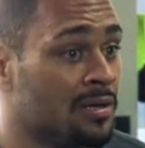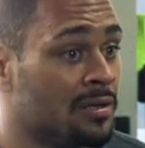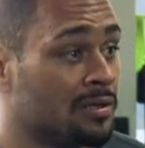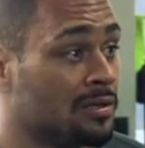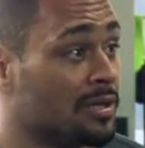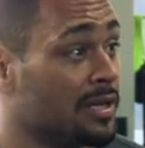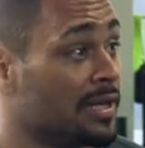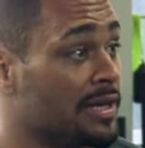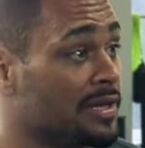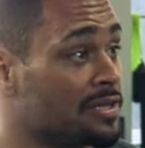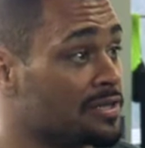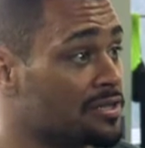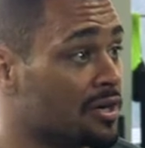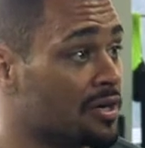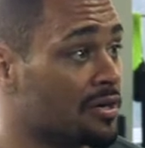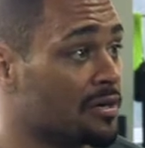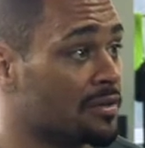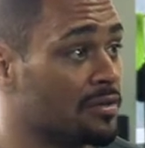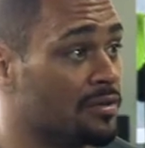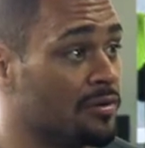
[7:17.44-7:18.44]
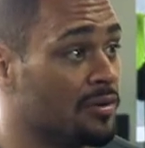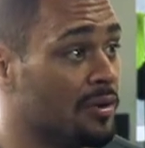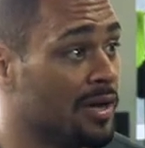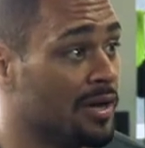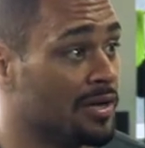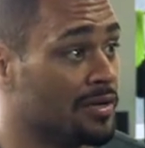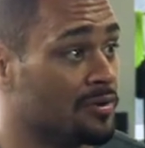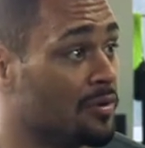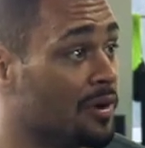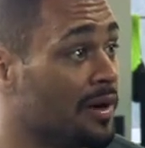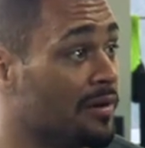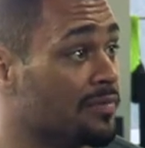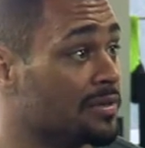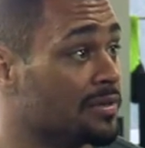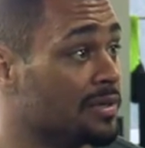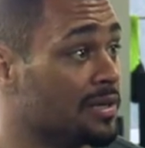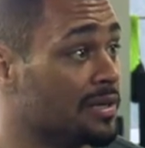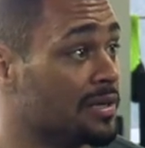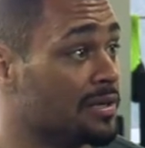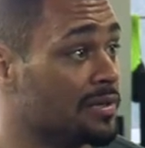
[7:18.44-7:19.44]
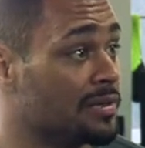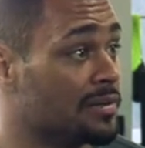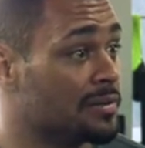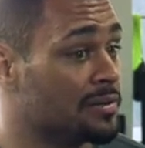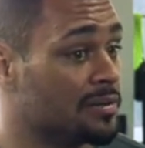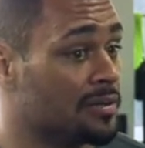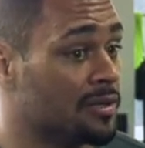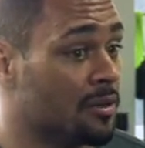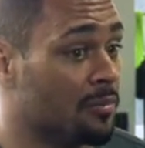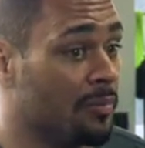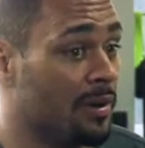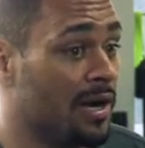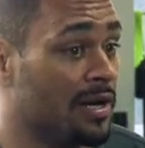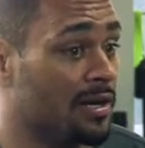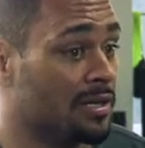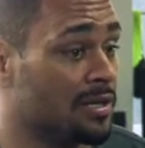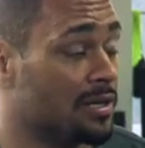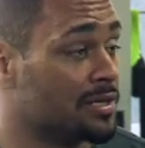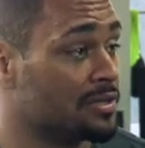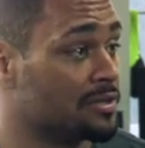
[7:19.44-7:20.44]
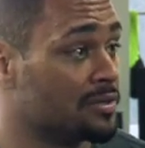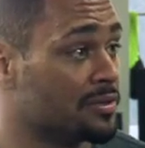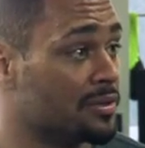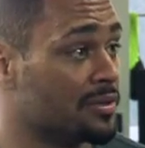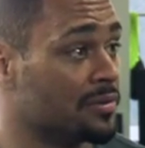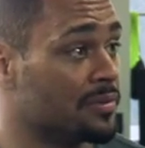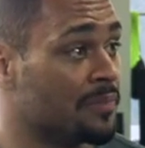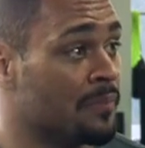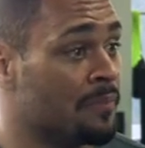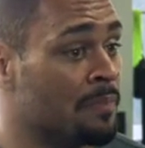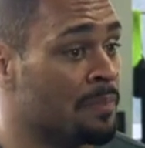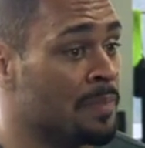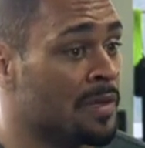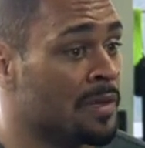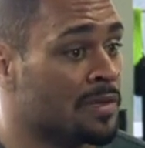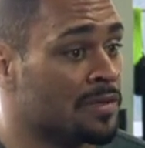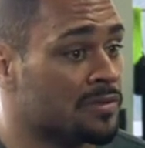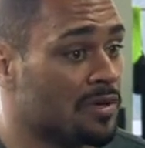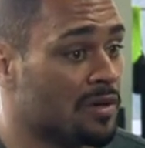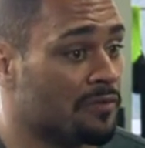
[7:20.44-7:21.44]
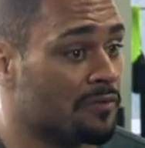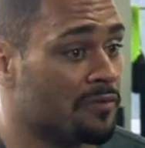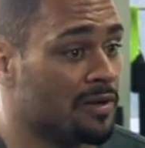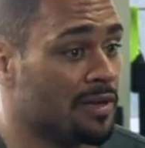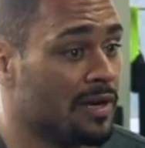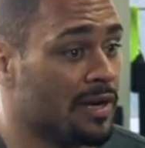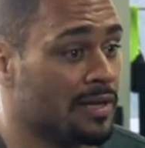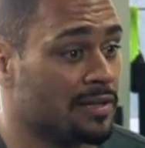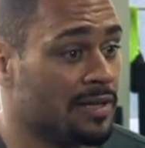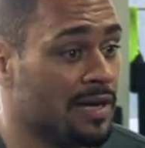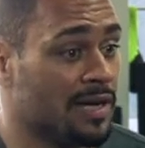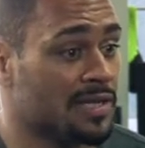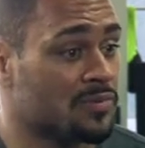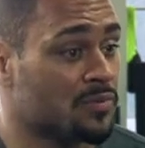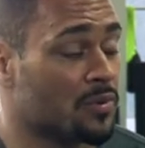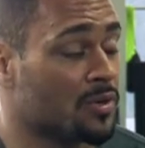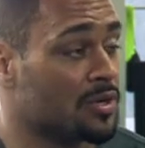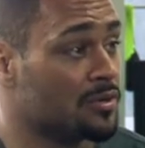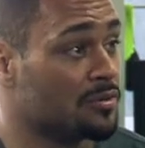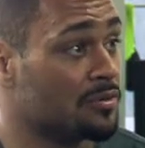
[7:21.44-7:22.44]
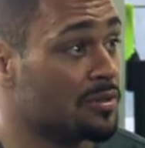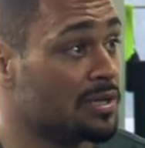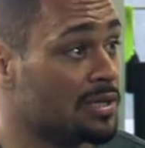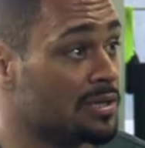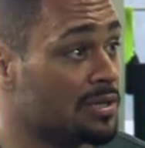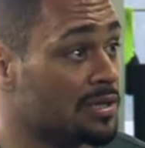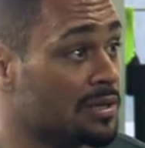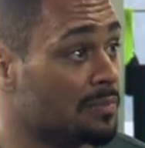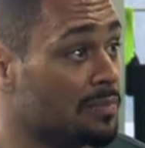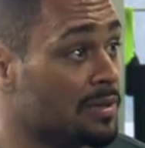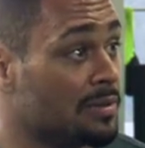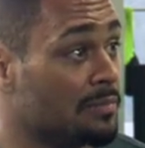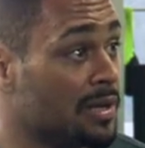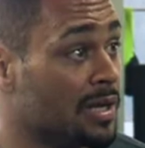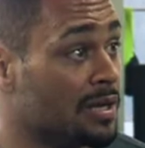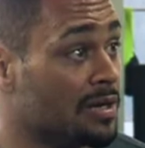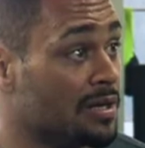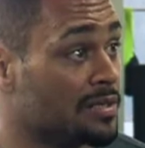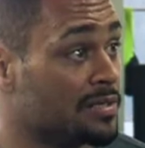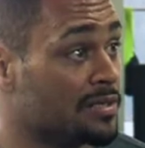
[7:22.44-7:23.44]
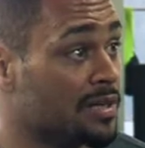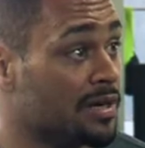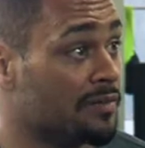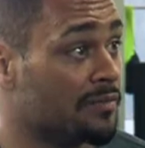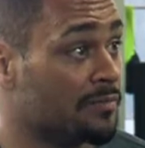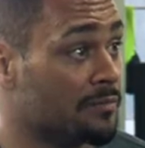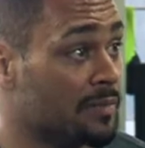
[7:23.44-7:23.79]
clean and jerk, you know how to do everything your body will let you do. So I feel like that's where you need to be mentally tough.